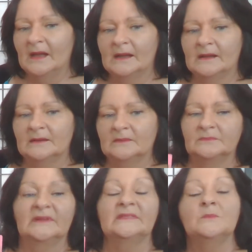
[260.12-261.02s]

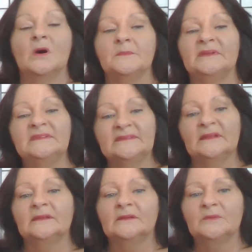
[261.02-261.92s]
But there might be just
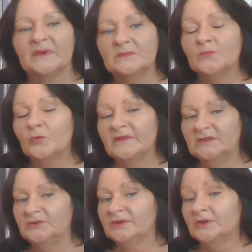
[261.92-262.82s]
a little bit more
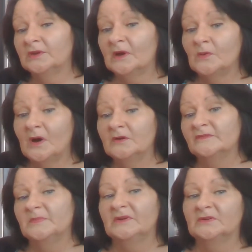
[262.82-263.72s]
that you can go
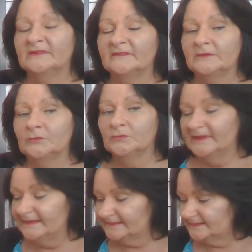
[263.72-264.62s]
over because of your
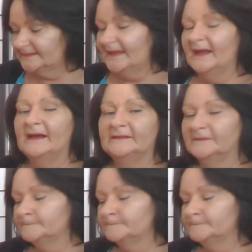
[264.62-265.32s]
next card.